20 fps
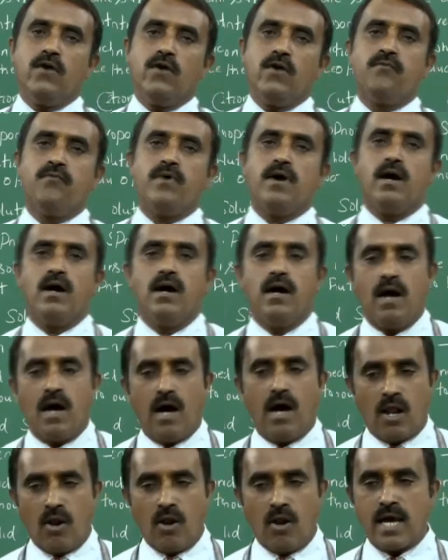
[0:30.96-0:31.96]
if
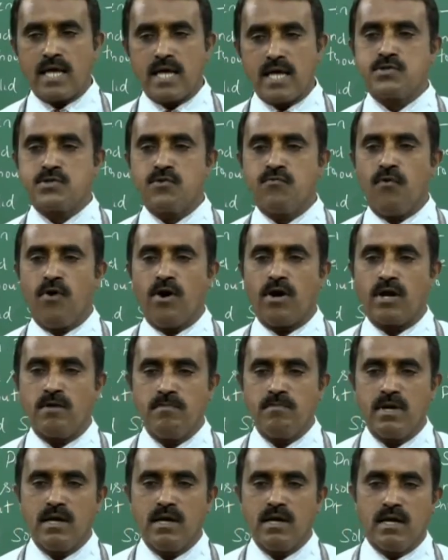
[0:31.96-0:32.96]
alloy is to
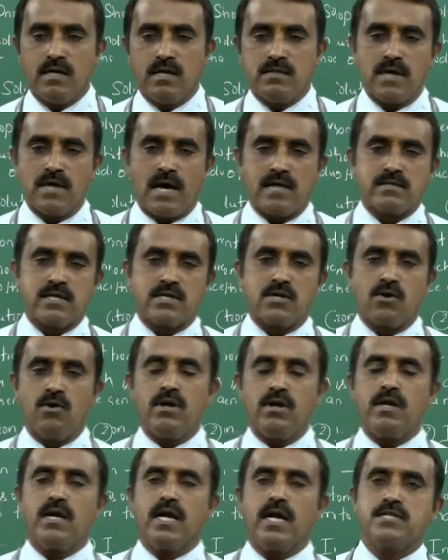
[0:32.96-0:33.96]
form, so as I
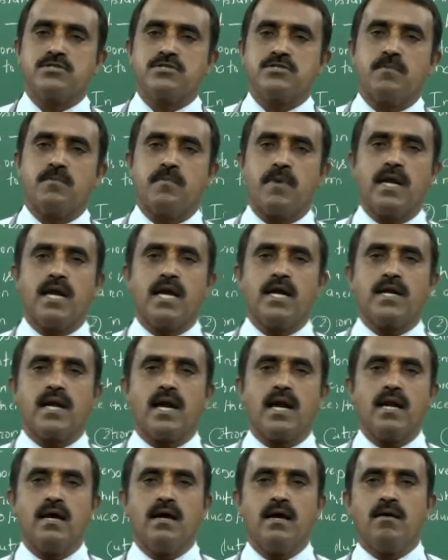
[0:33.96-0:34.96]
told, it should be
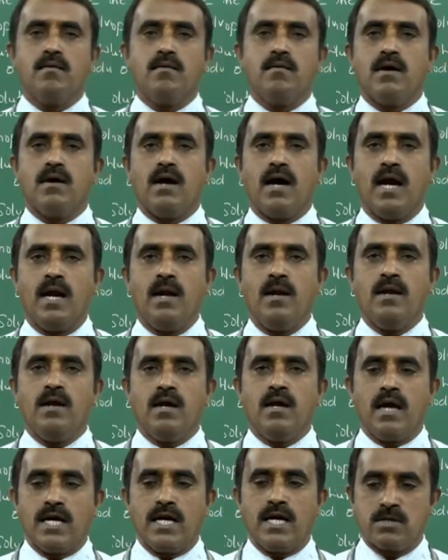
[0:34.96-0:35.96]
heated and
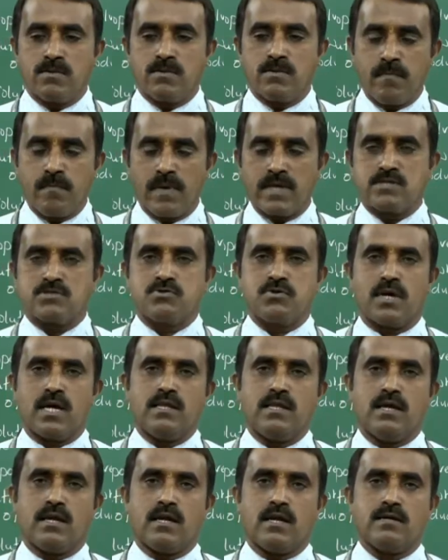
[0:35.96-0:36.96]
it should be mixed
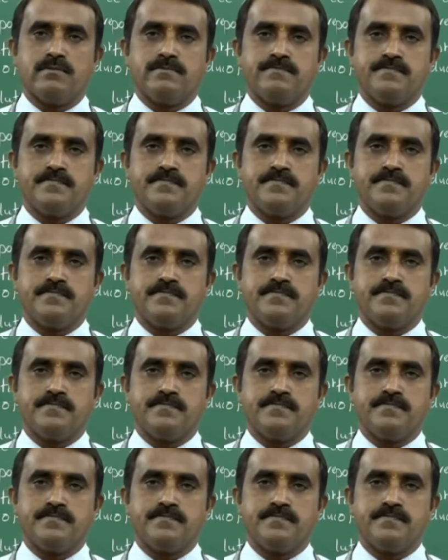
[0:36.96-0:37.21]
together.